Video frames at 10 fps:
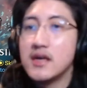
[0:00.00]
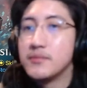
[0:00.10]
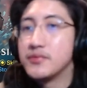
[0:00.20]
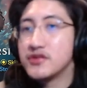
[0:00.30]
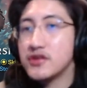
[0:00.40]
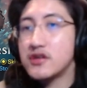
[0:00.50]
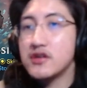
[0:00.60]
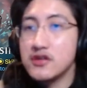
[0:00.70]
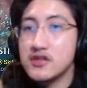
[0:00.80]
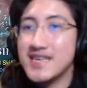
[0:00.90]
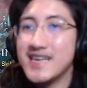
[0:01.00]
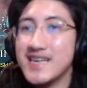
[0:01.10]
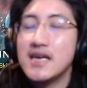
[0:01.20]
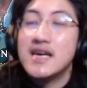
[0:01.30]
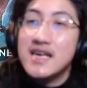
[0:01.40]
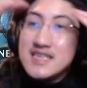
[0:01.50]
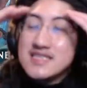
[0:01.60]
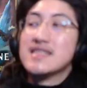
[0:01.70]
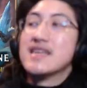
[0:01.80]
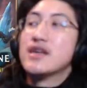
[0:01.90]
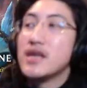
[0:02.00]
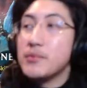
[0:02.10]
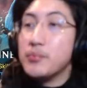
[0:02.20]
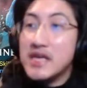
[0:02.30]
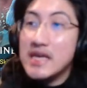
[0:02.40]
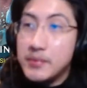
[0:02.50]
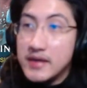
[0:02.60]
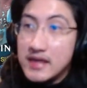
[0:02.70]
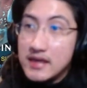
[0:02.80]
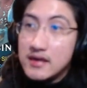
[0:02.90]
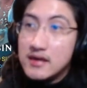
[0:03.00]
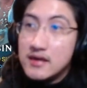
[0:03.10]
Berserker Ursine is literally BB,